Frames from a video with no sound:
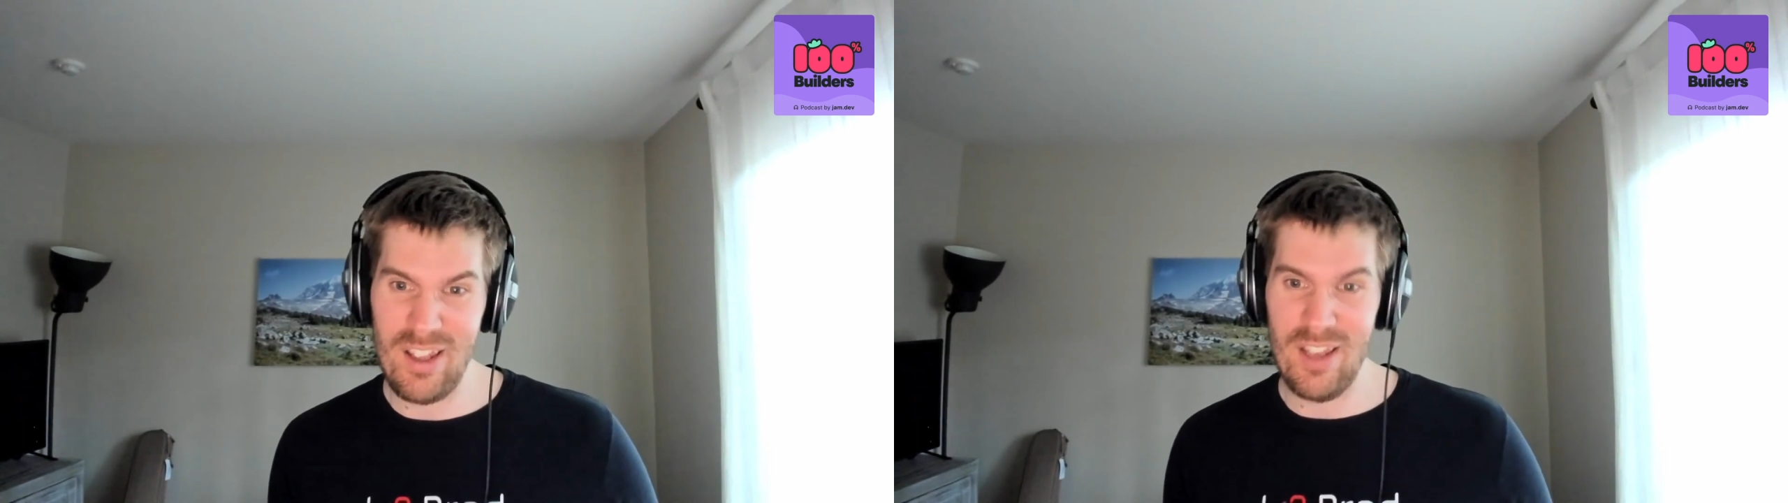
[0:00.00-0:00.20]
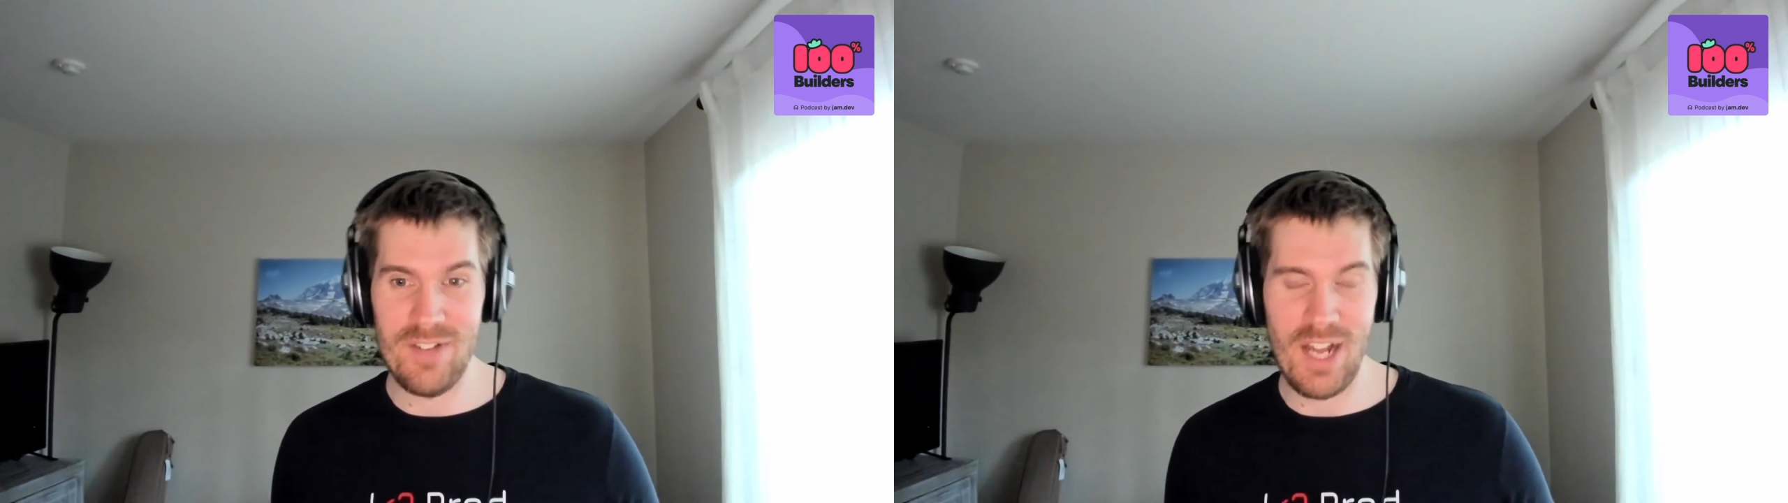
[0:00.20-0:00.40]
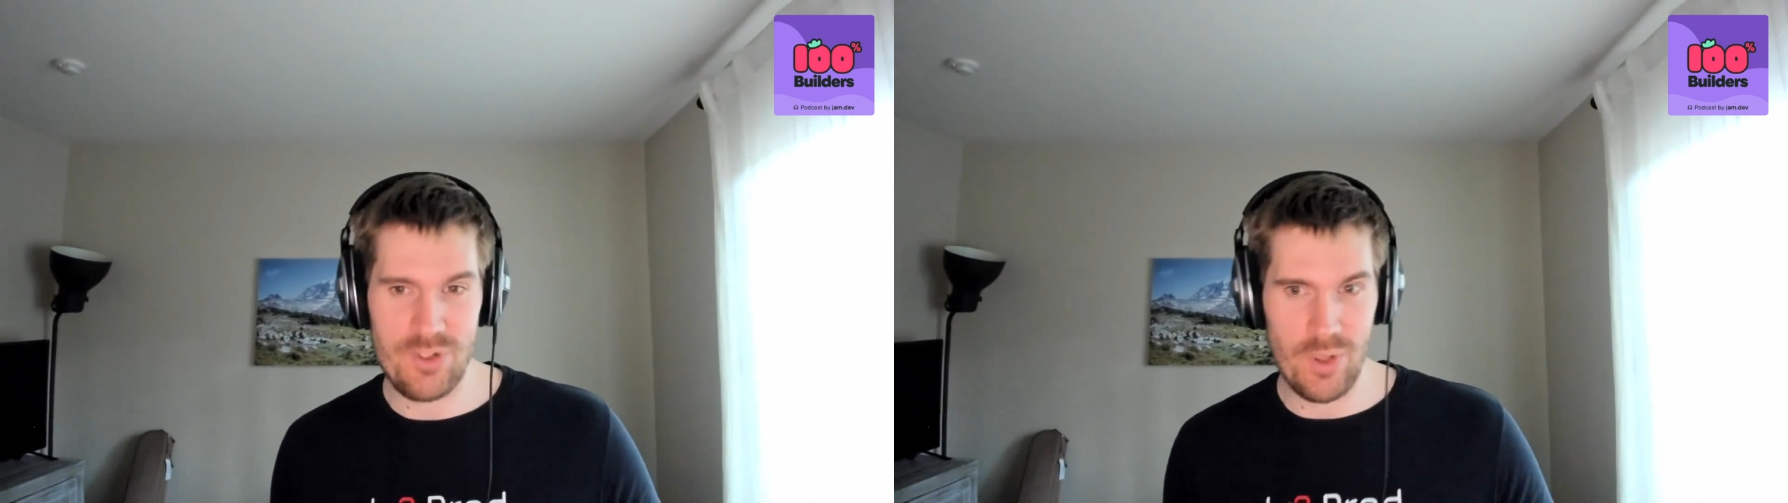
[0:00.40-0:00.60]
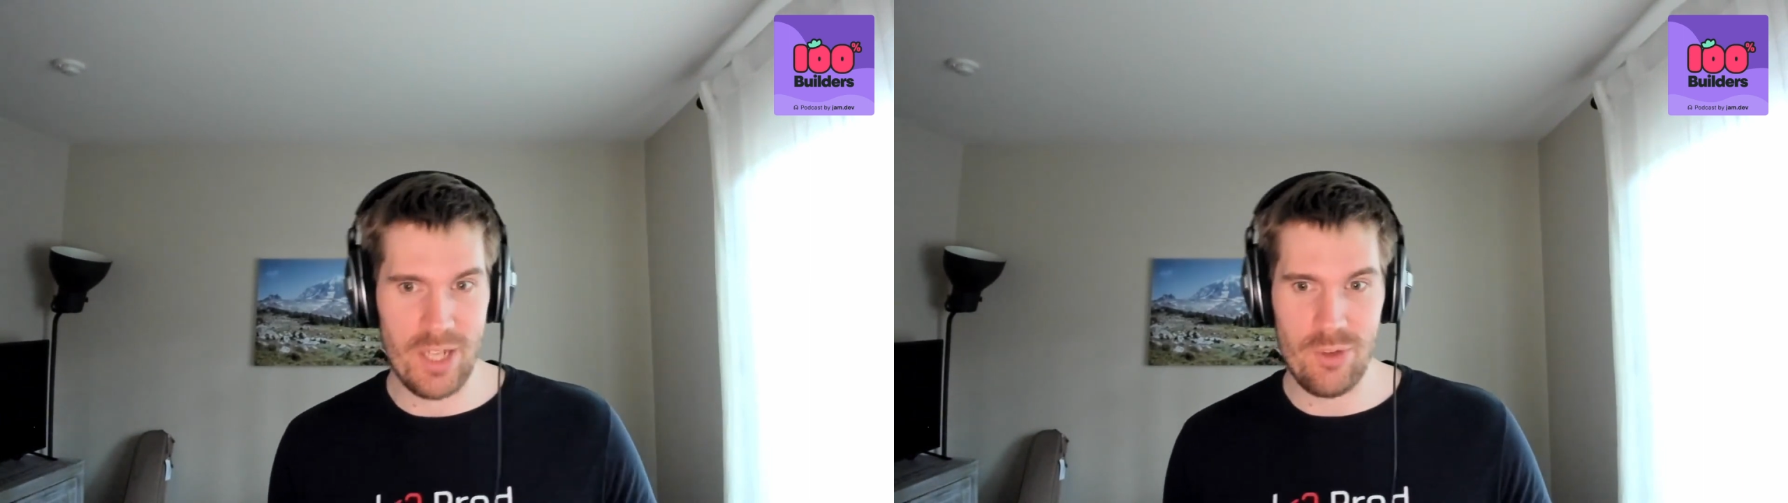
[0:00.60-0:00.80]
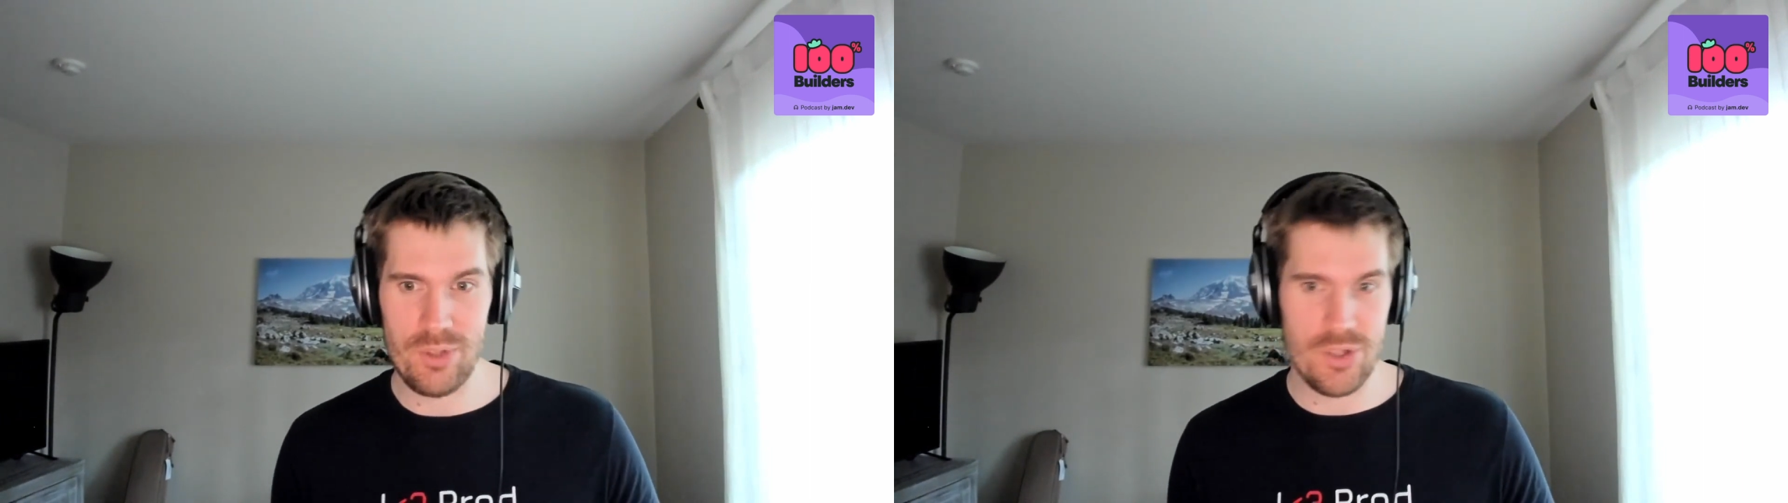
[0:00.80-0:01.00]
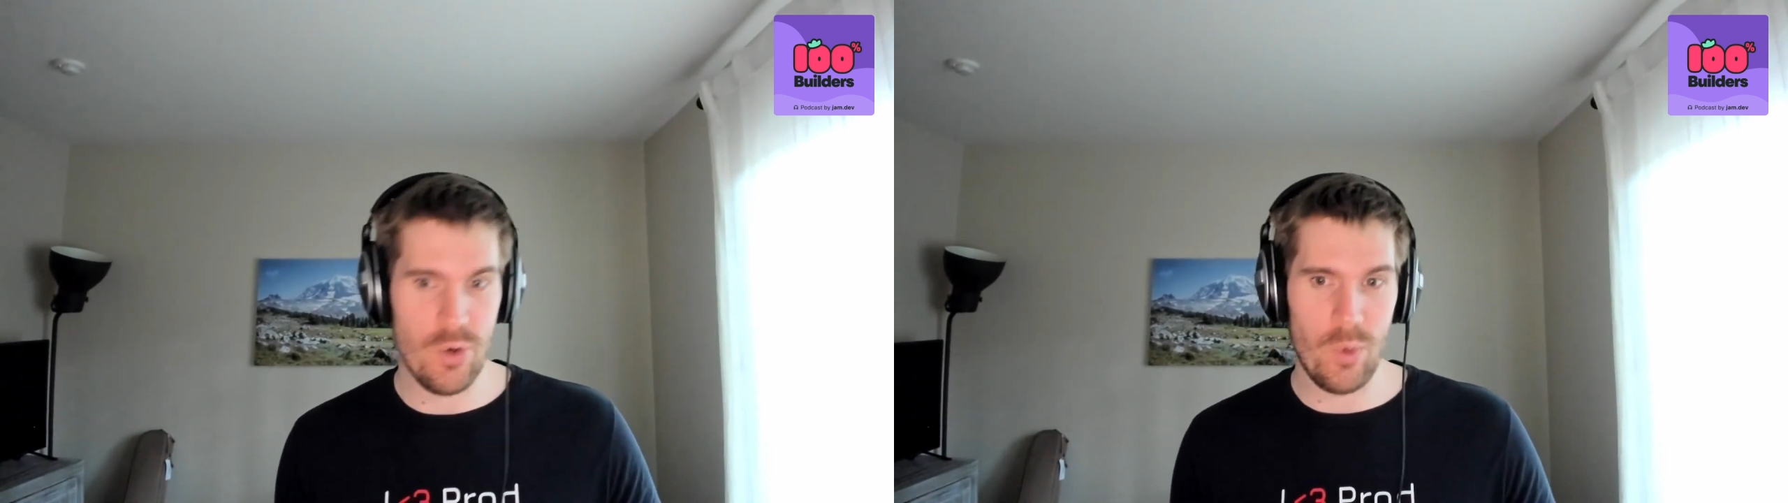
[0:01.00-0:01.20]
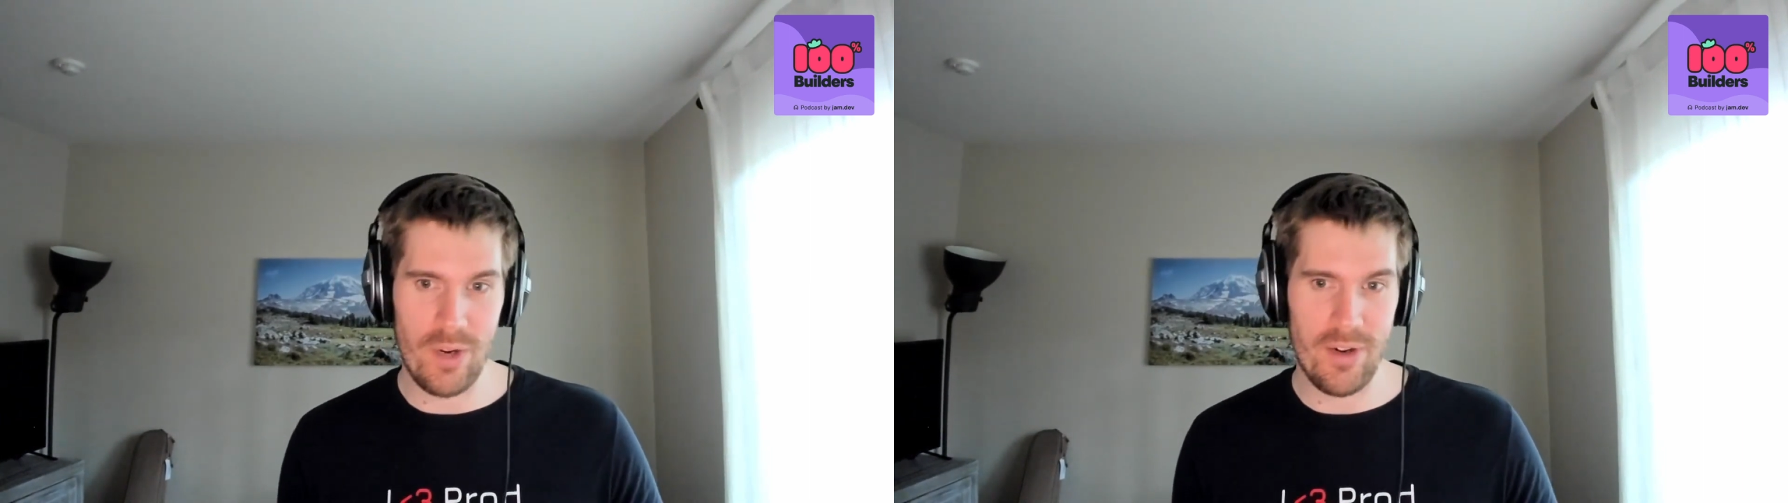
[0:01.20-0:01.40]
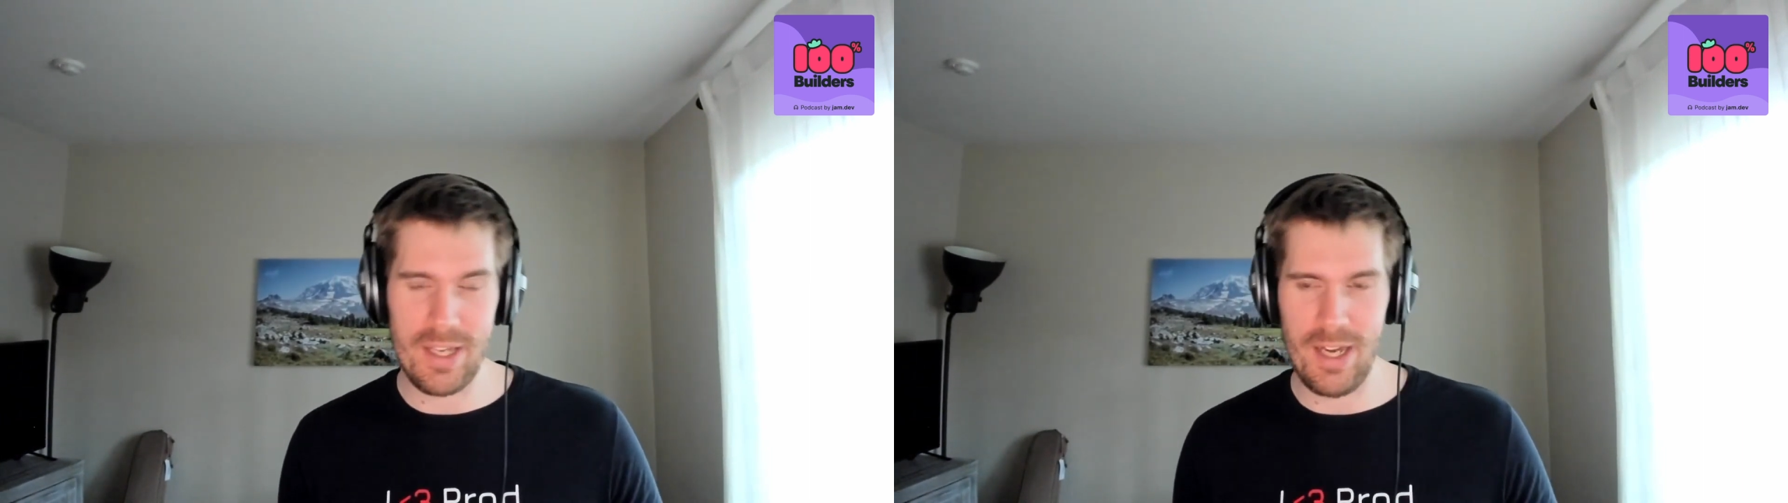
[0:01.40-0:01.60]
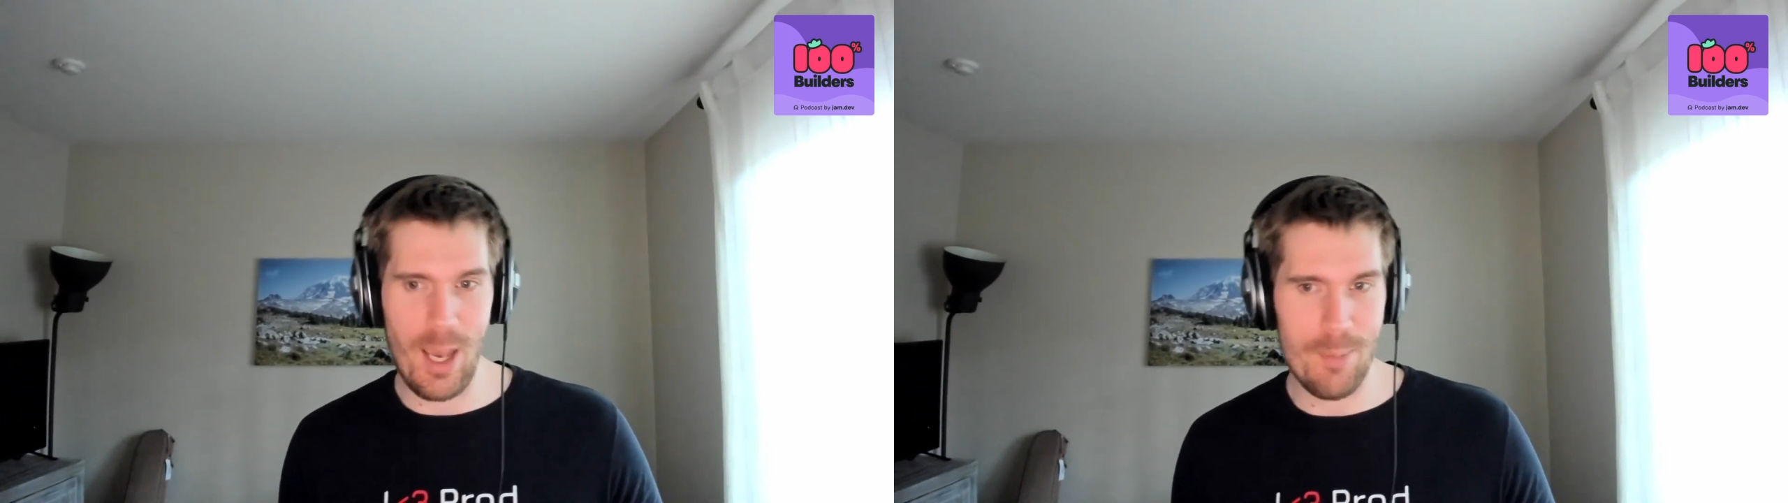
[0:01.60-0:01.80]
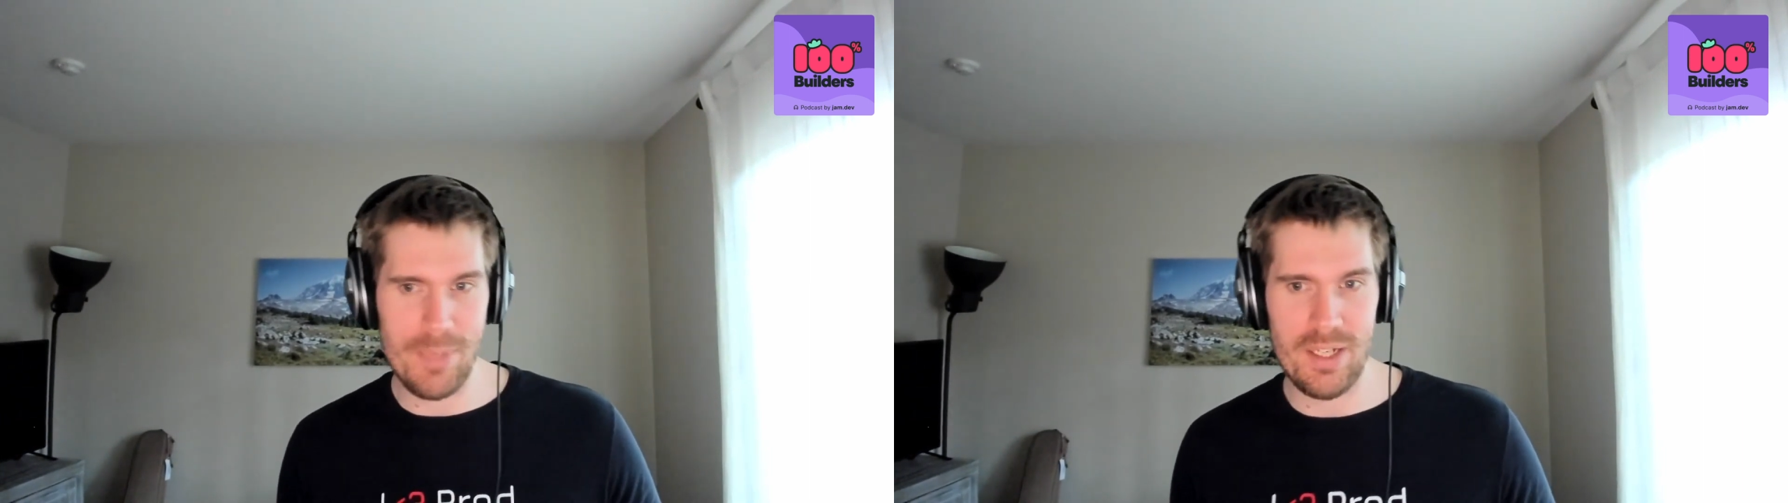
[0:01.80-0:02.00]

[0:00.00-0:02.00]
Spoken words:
If natural language to a query can happen.